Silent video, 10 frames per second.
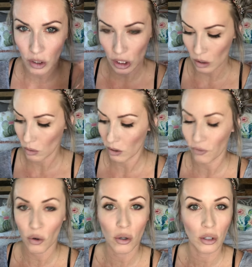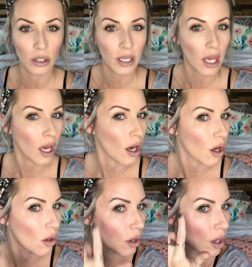youthful looking
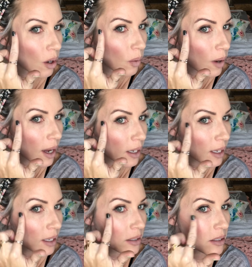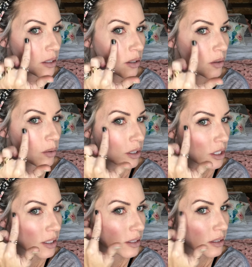glow, and it's
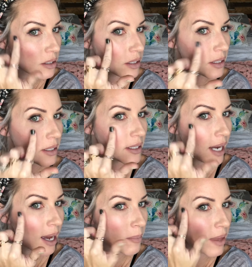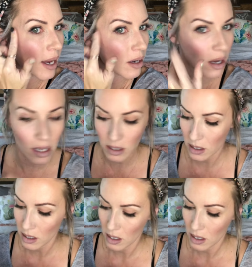gorgeous. Just dab that on.